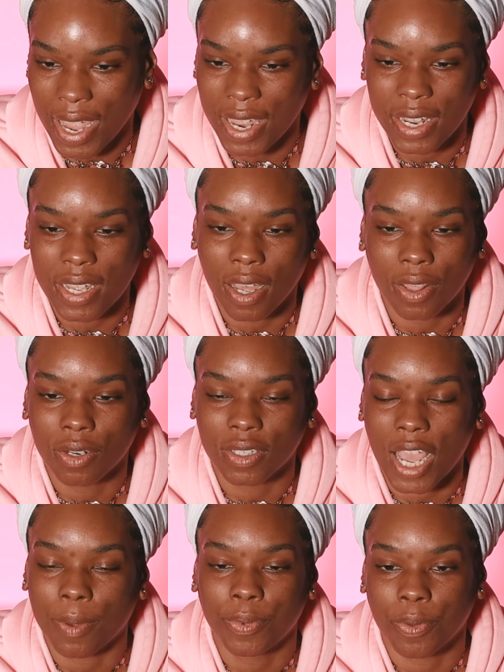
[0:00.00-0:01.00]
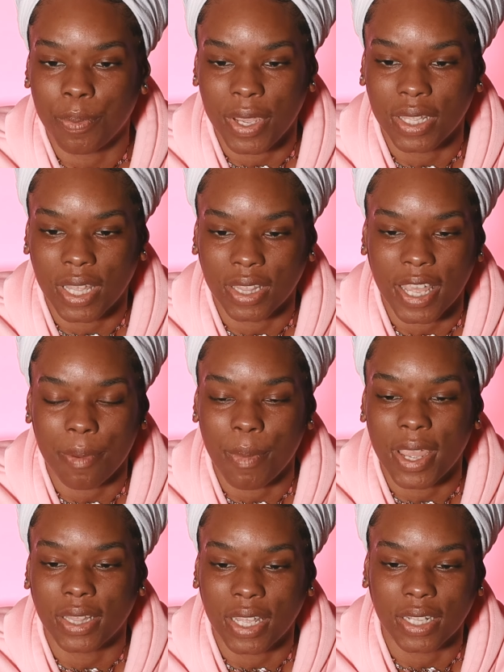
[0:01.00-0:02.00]
any other type of meat that they
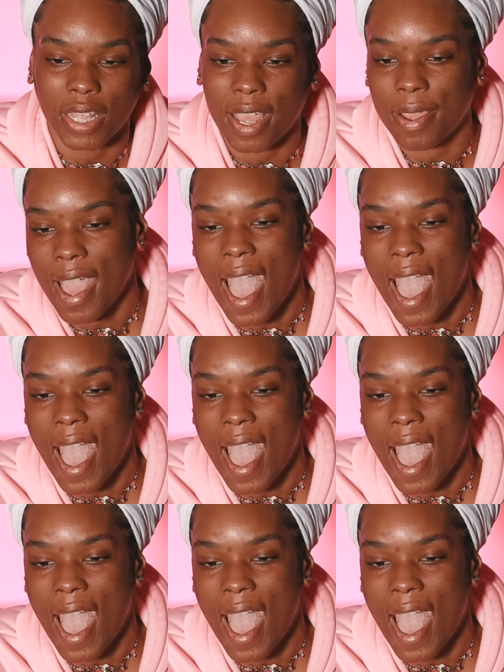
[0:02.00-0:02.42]
may think they